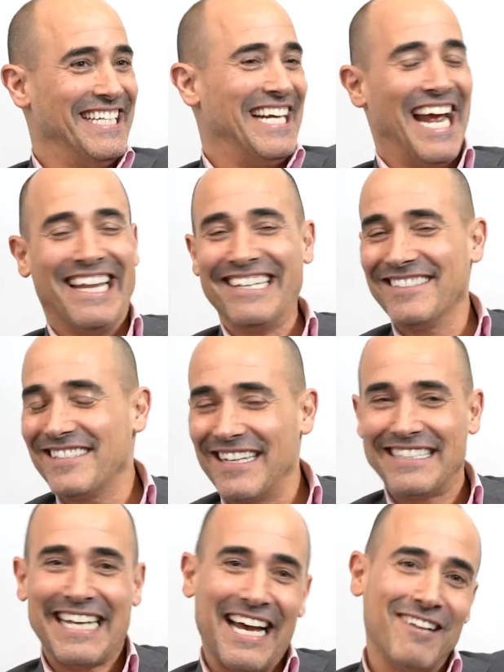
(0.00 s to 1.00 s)
And they'll say,
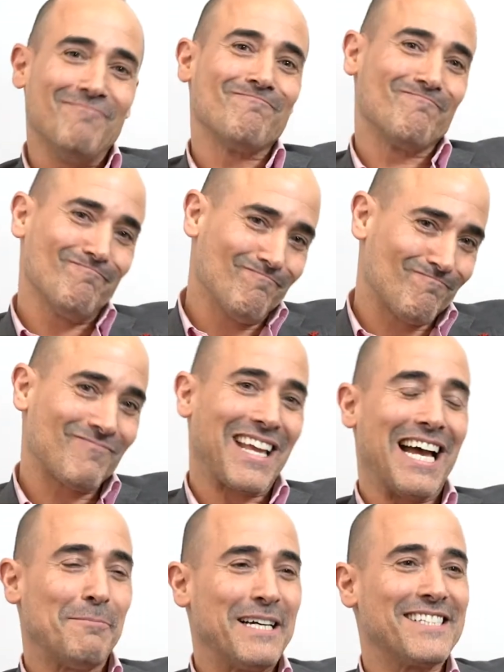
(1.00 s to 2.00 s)
Dad,
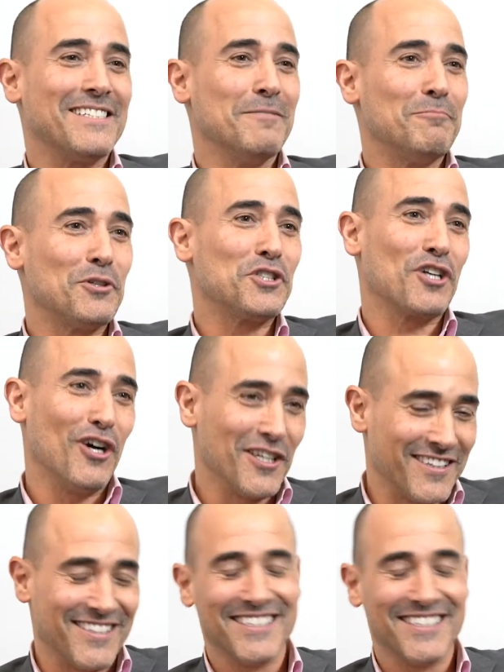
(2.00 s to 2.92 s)
la pasta è un po' scotta.